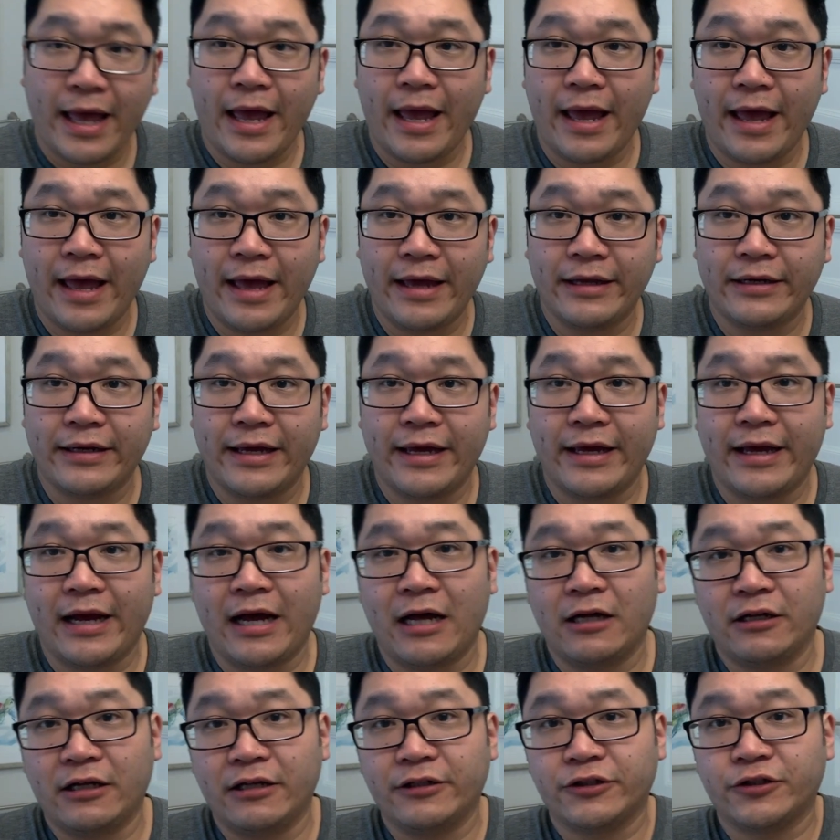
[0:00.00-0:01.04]
And
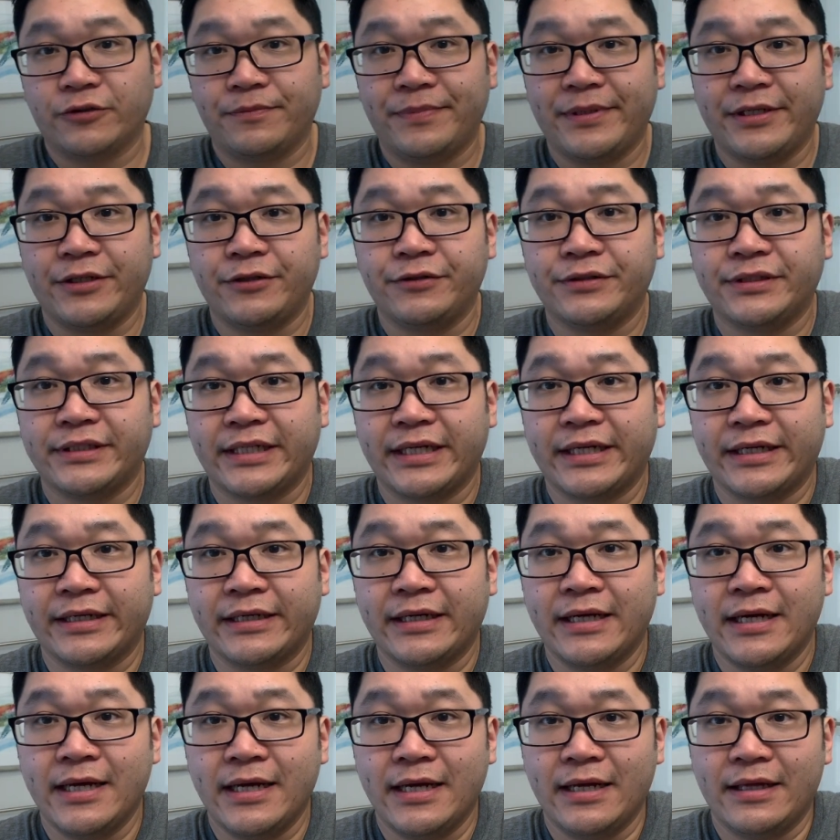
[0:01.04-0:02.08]
I'll also be using